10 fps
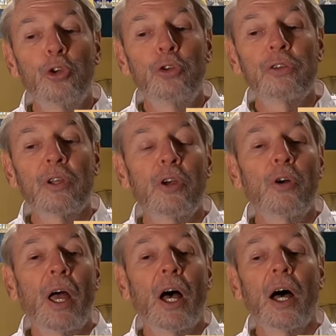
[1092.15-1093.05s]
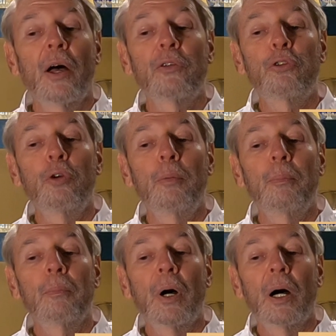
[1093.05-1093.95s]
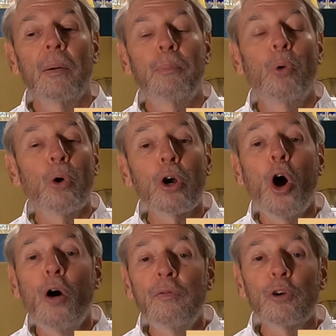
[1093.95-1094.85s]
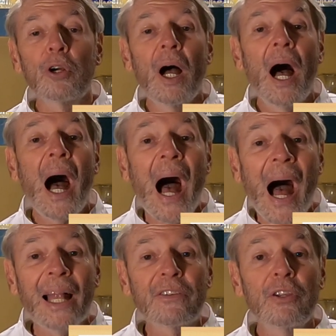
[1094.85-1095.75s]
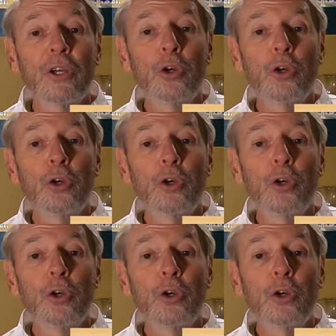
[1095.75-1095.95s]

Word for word: used uh, to uh, pour over hot